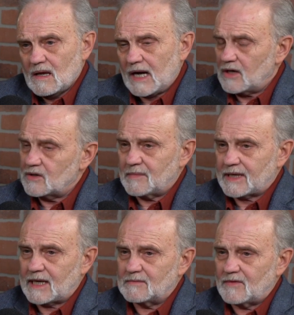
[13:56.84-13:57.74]
I only
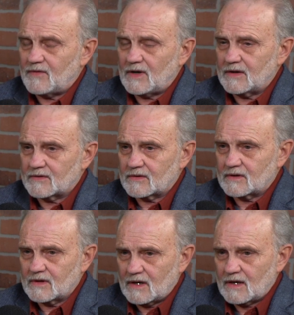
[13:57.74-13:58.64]
became a
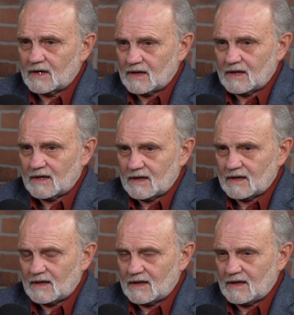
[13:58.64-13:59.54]
father
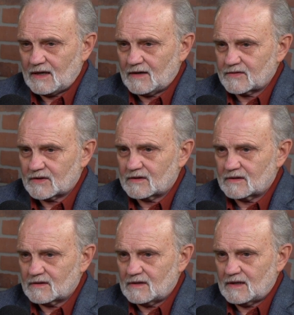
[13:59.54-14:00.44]

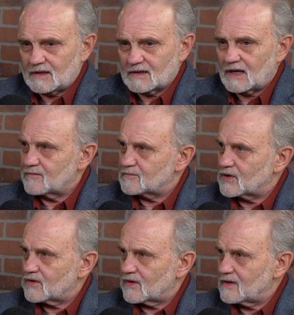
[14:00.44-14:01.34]
after a live
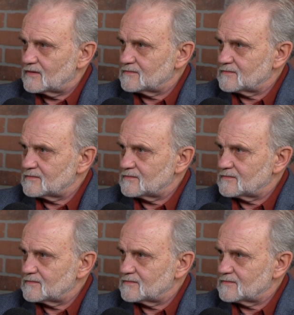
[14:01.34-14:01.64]
birth.